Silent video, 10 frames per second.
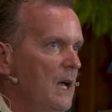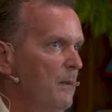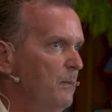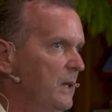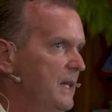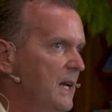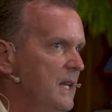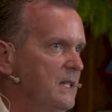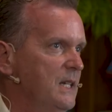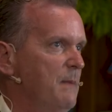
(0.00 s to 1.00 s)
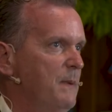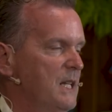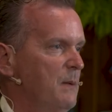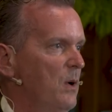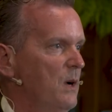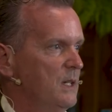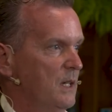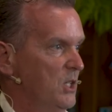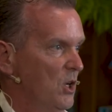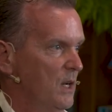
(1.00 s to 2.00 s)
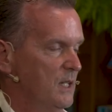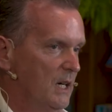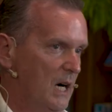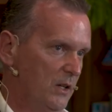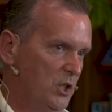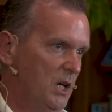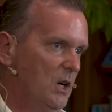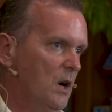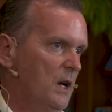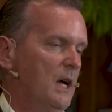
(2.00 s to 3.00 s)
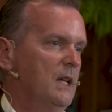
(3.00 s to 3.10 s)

But then he's deeply disappointed. He joins the Garda Síochána,